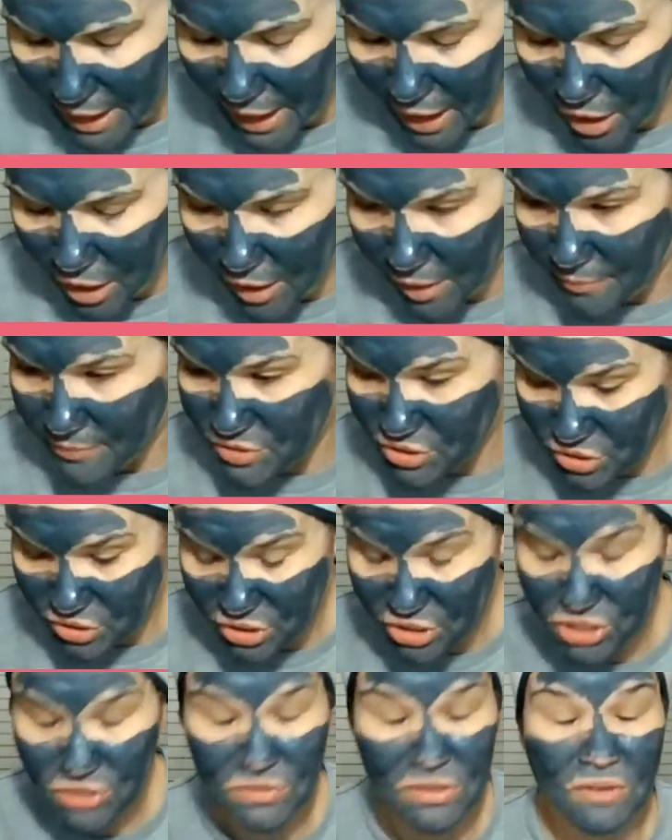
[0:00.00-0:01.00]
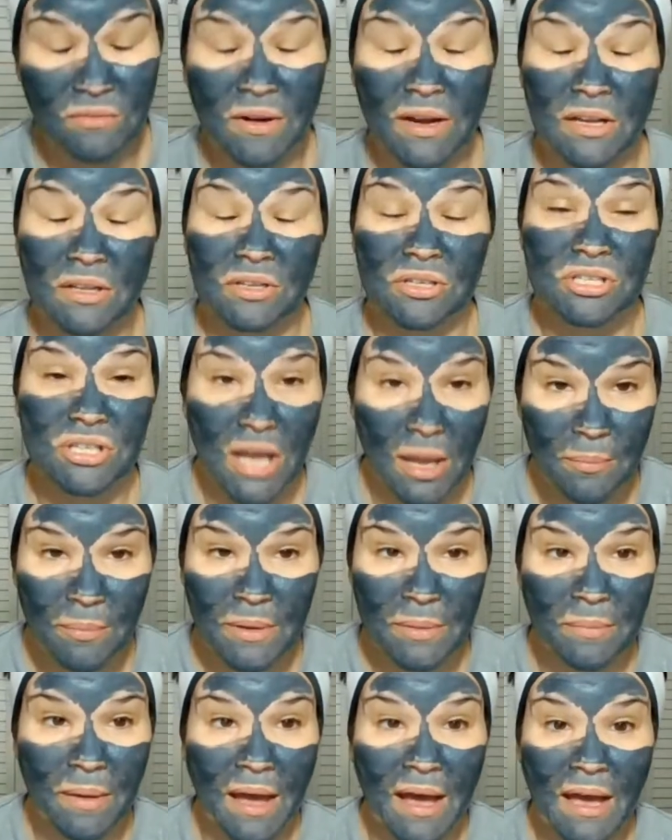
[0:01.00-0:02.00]
So you could do it in a regular
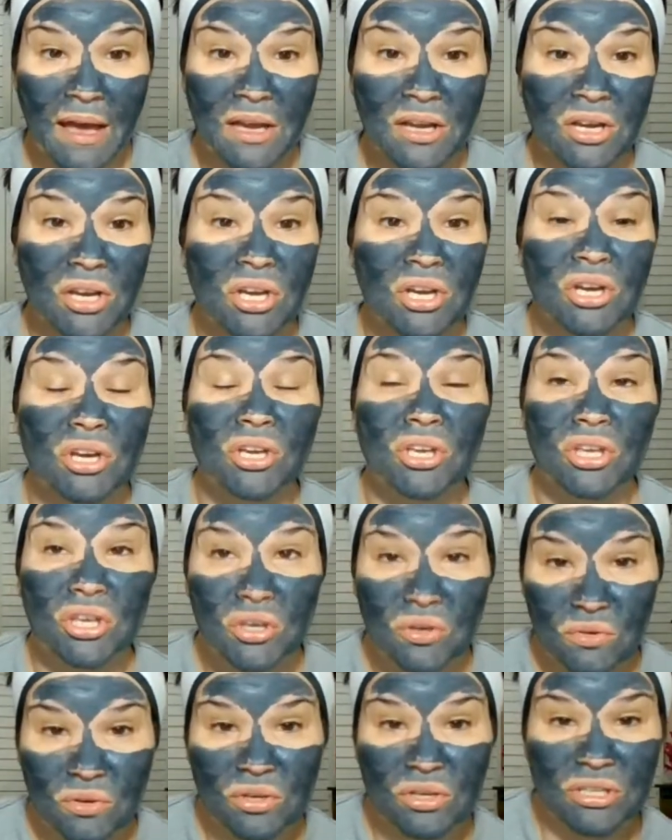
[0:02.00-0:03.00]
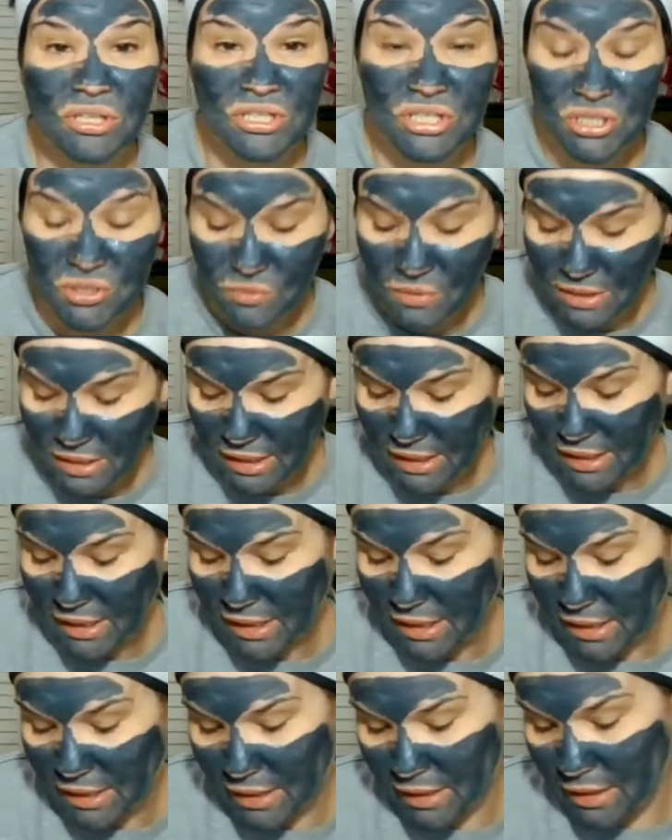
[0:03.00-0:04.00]
shopping bag. You could do it
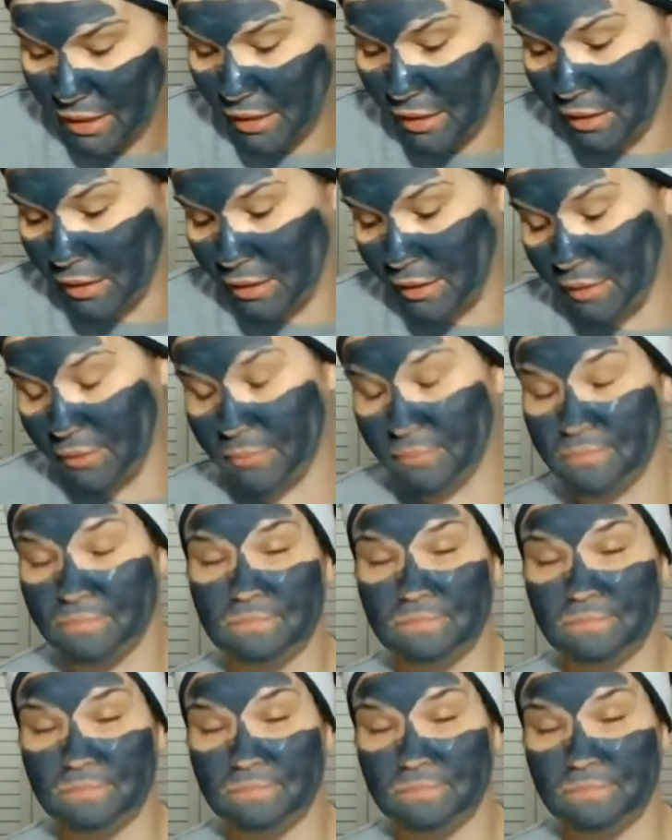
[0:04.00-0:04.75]
in a